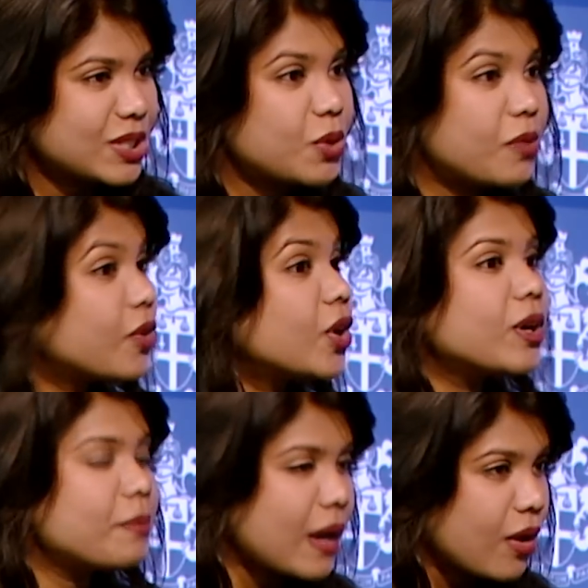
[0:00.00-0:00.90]
So we've heard
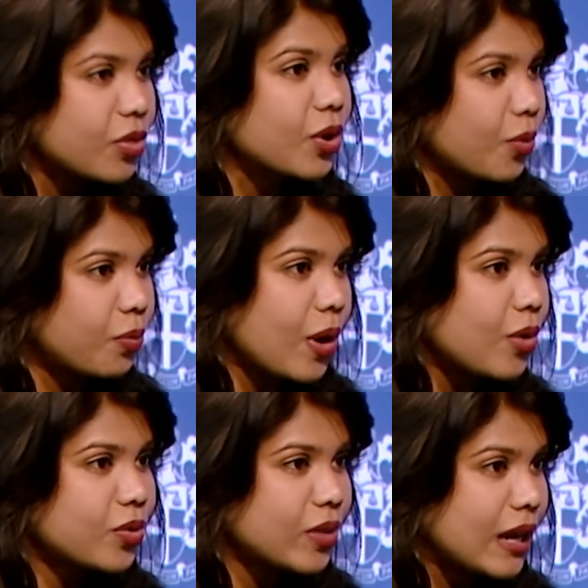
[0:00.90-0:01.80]
about the
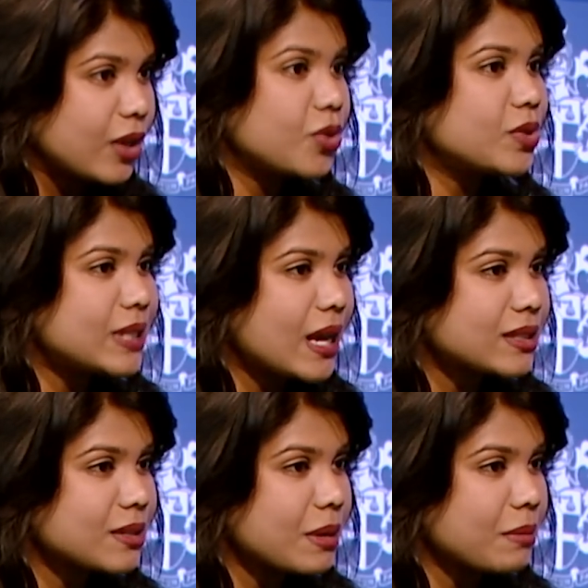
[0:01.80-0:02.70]
growth and
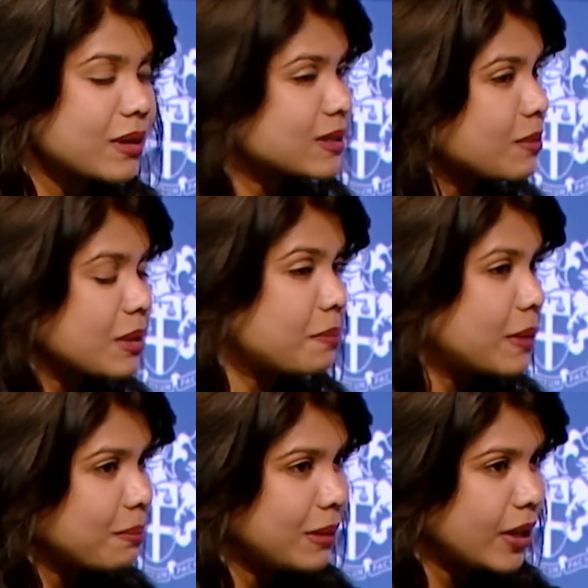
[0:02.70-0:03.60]
enthusiasm amongst some of the
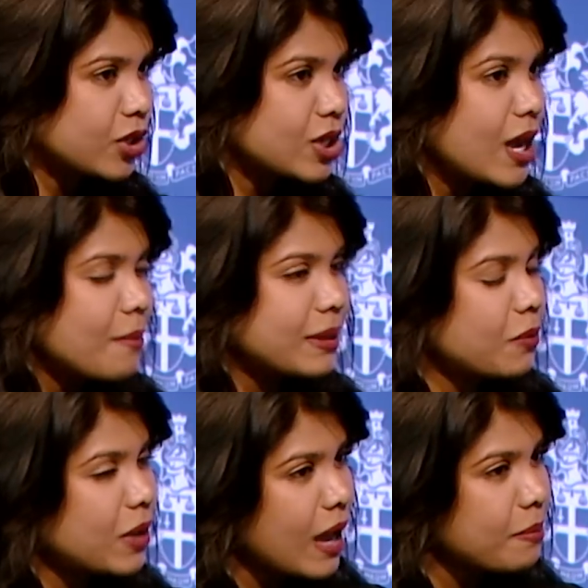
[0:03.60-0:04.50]
big players, but then
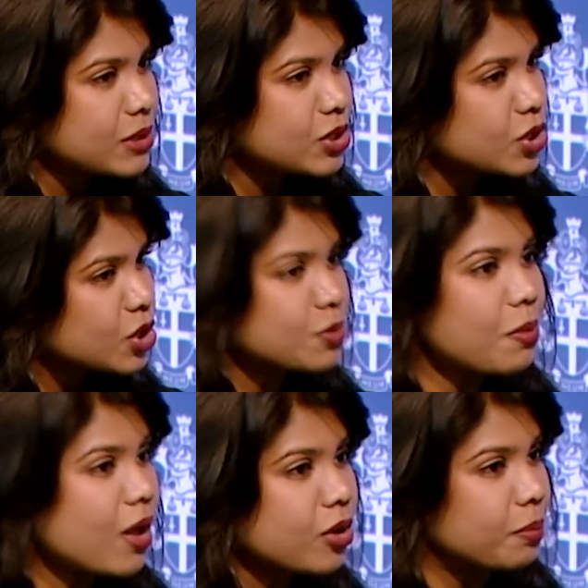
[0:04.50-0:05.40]
what happens to the
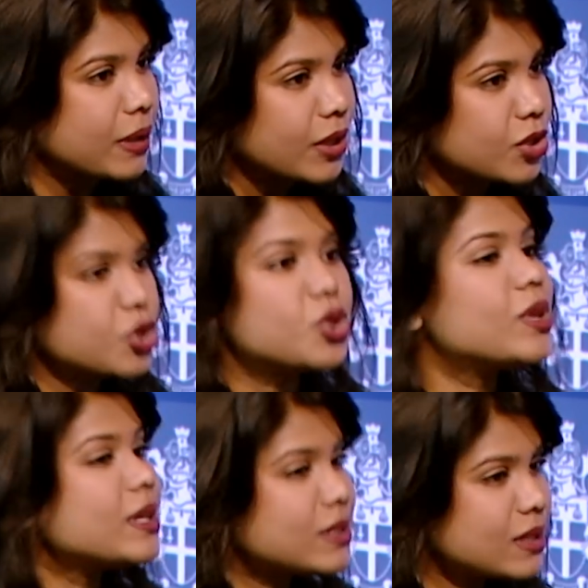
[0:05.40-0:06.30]
smaller players? Do
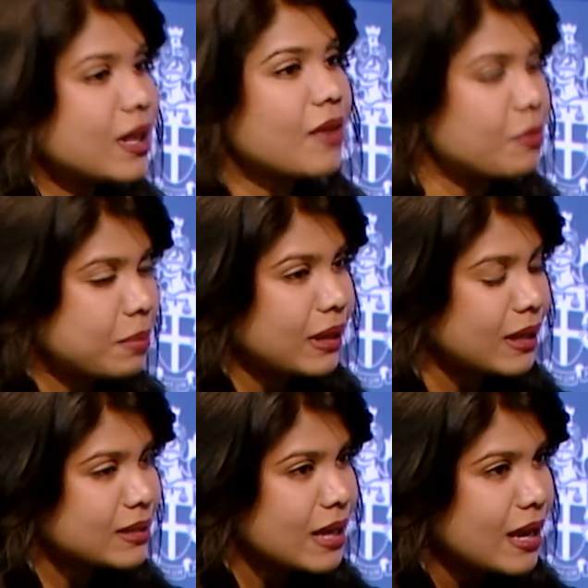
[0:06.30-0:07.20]
they still have a
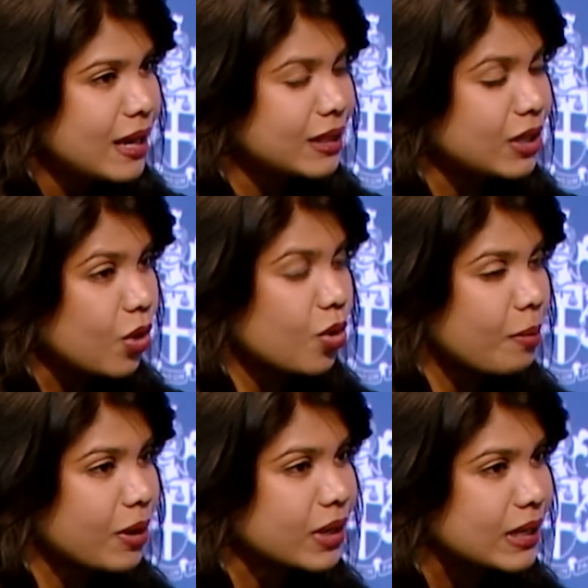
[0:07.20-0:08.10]
place in the local
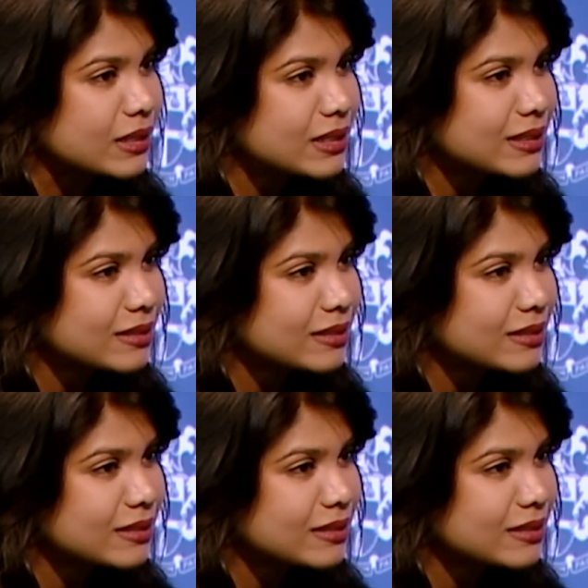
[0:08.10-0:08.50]
market?